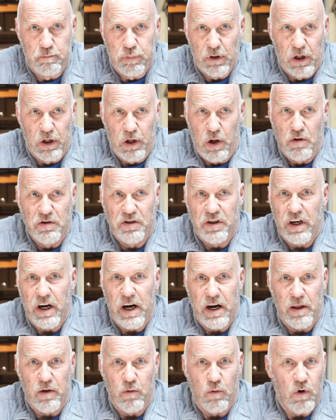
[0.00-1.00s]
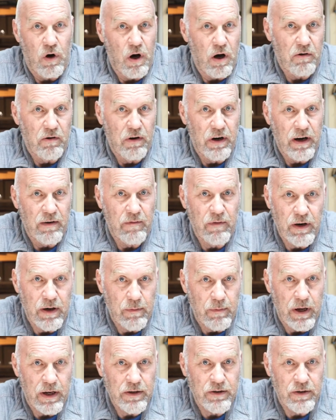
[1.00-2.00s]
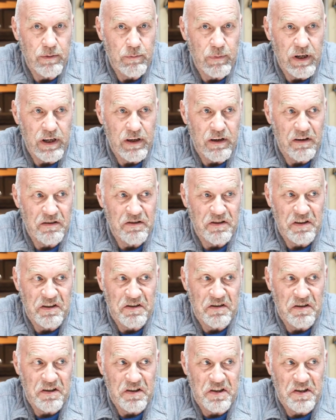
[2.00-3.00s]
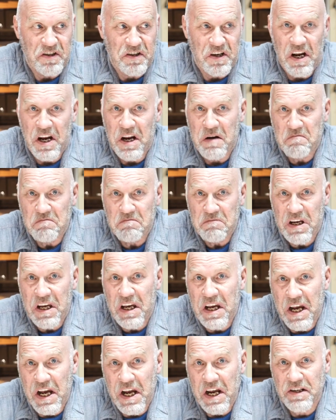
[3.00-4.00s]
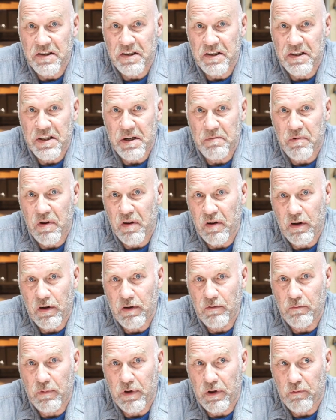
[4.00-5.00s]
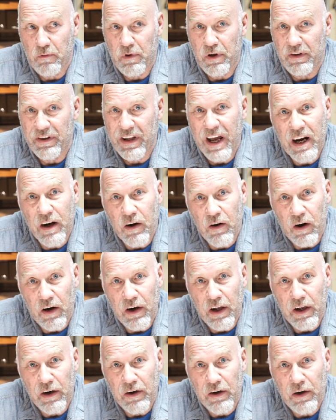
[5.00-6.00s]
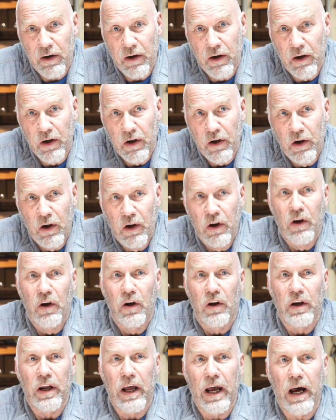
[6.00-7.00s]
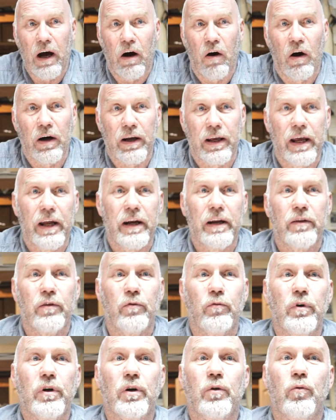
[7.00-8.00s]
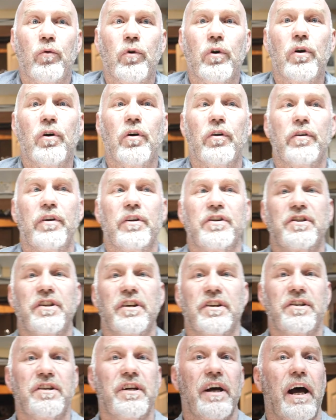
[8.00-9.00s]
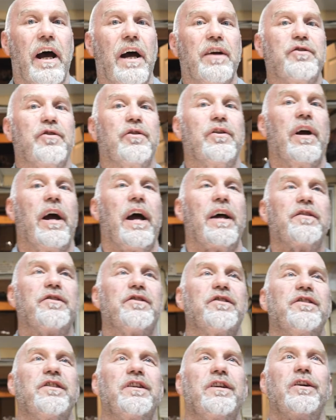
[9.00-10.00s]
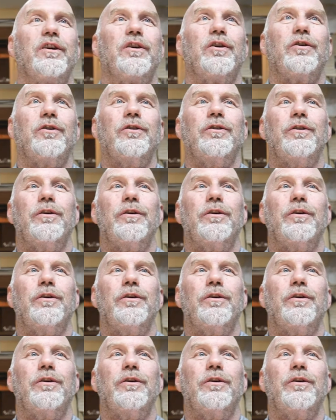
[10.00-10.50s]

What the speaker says: blows it out of the water in every dimension because it's the same case except with a real neck on it. Now, again, in the real world, the 6-dasher has still